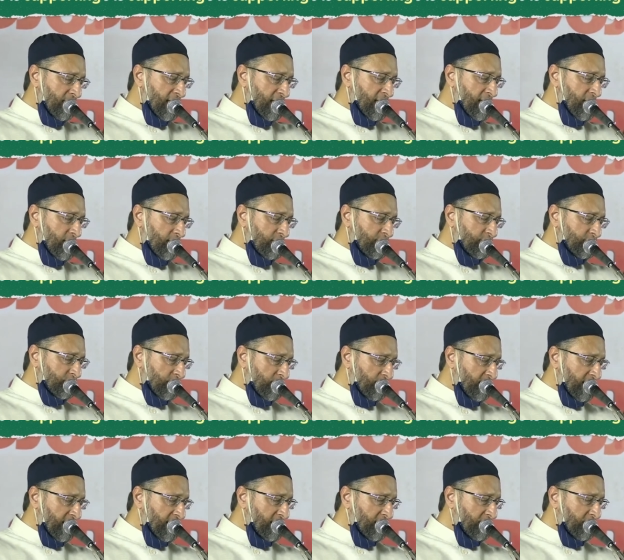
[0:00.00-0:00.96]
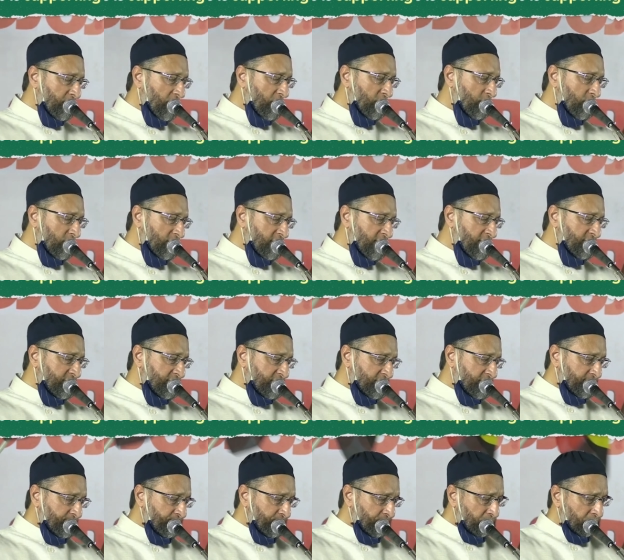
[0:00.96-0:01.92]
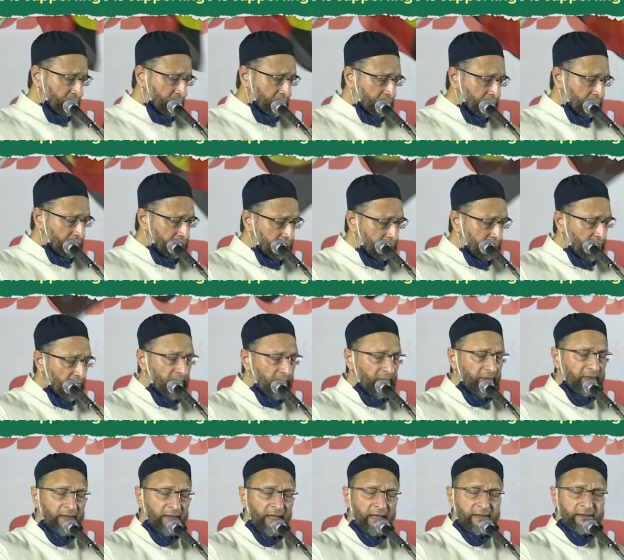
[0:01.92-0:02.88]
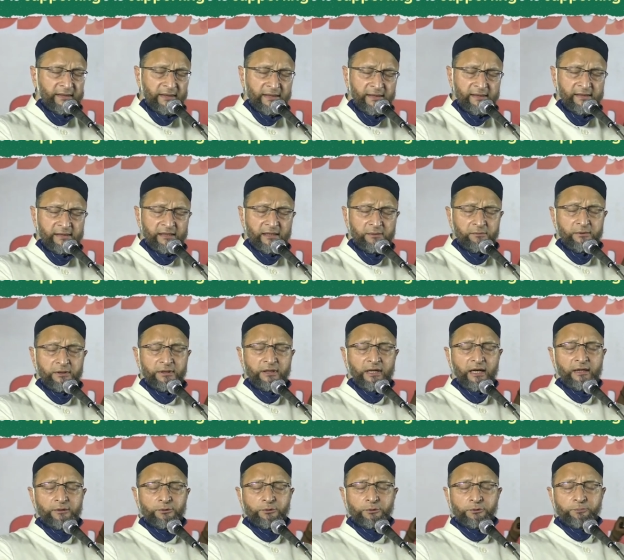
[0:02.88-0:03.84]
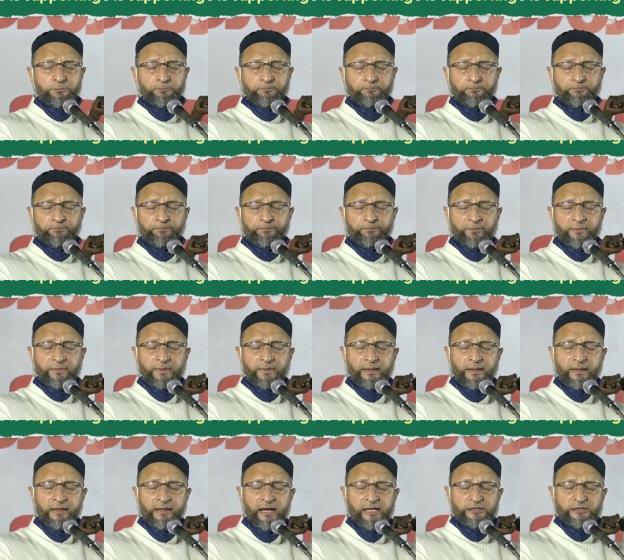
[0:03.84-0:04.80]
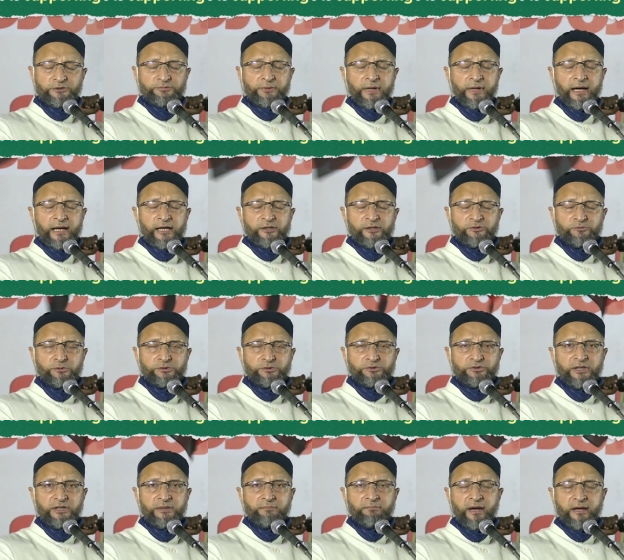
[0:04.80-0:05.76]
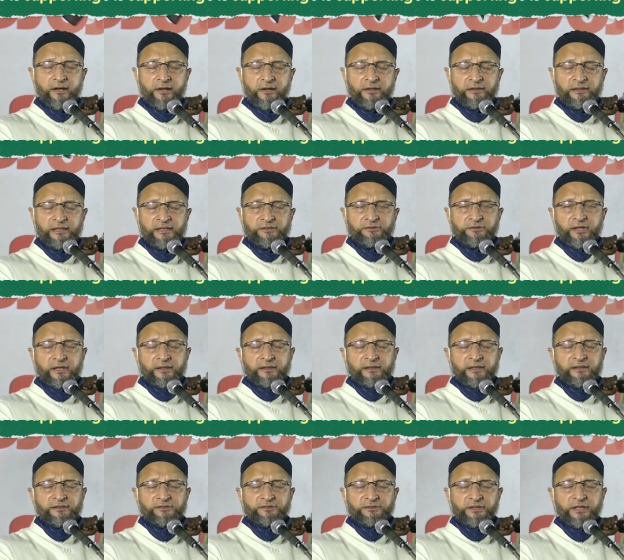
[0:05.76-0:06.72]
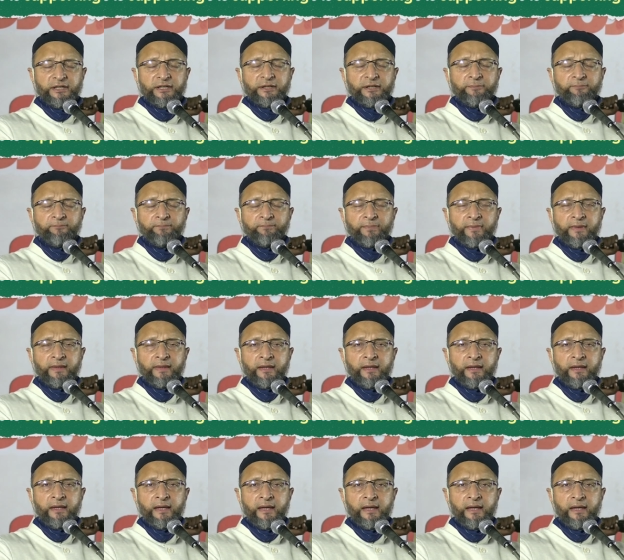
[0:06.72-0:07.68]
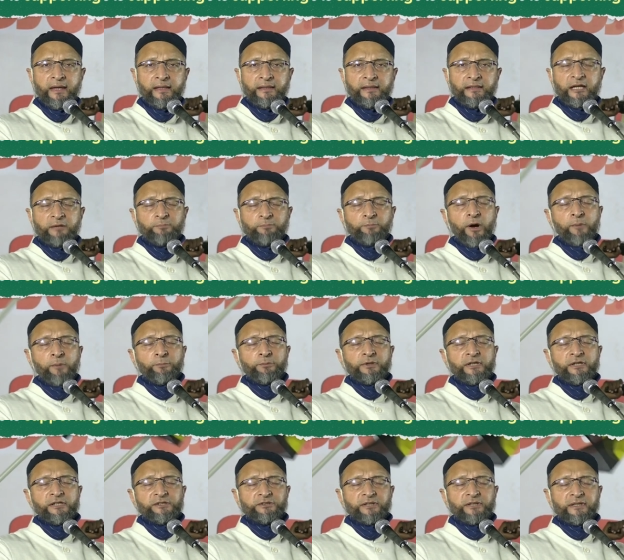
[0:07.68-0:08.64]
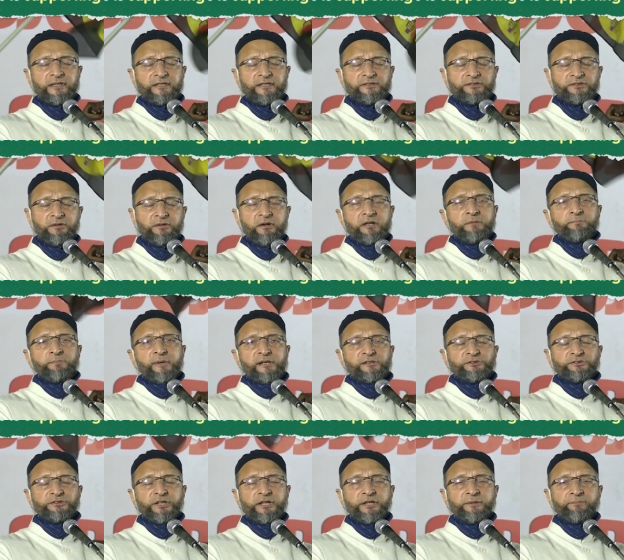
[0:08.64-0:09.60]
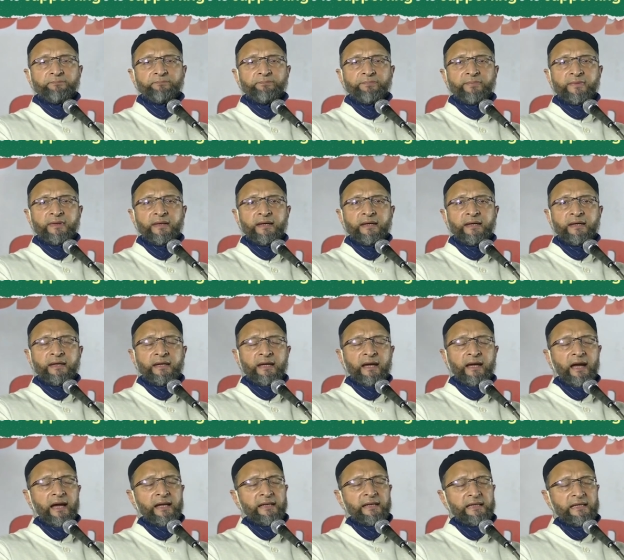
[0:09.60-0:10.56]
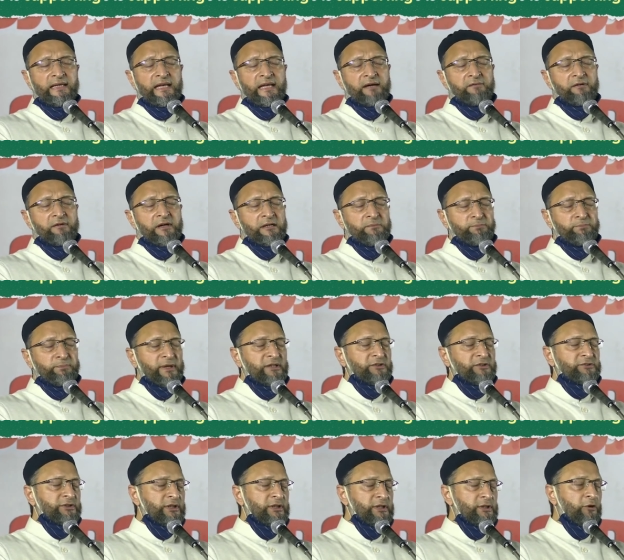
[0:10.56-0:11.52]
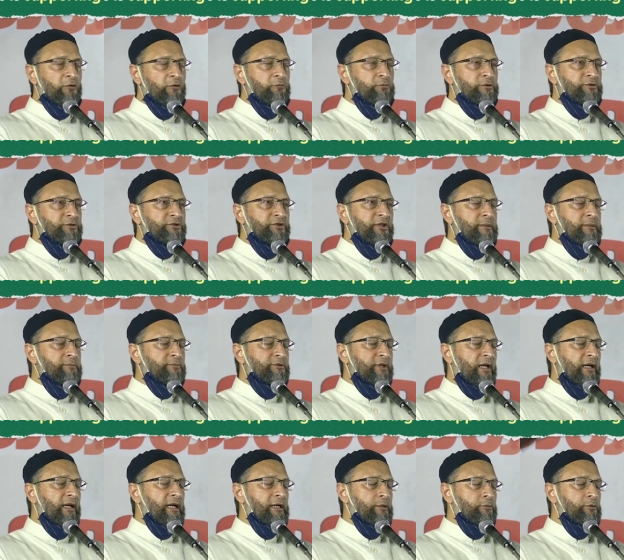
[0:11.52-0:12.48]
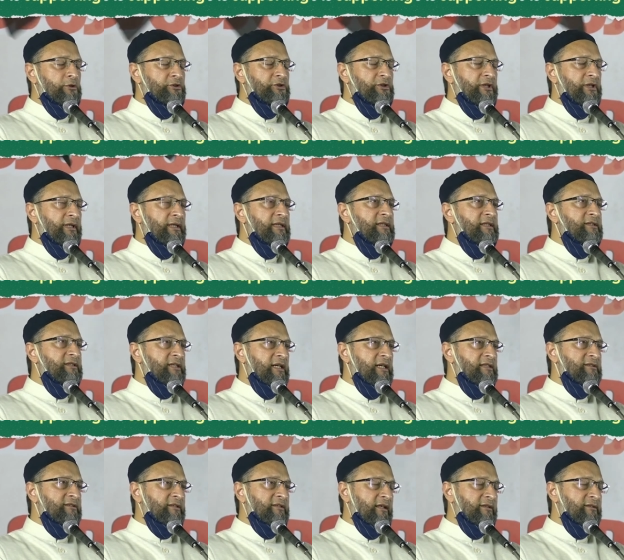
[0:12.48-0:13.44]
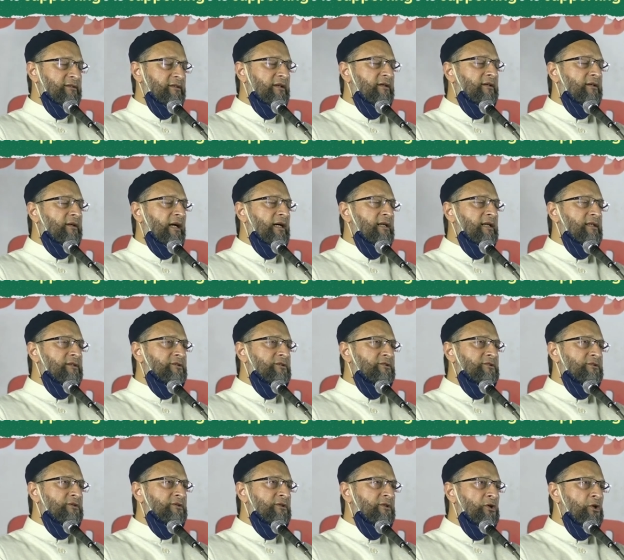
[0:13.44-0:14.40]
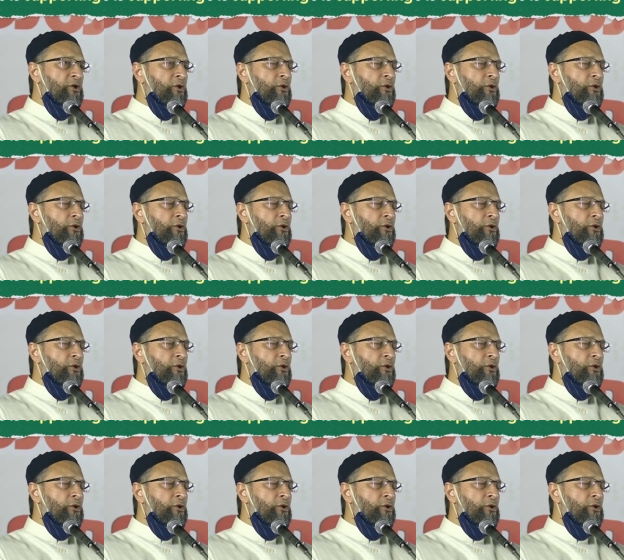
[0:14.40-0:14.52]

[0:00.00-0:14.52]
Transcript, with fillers: May I also bring to your notice that in Tamil Nadu, as far as Muslim minorities are concerned, their population is 7% and 11% of Muslims are languishing in jails and under trials.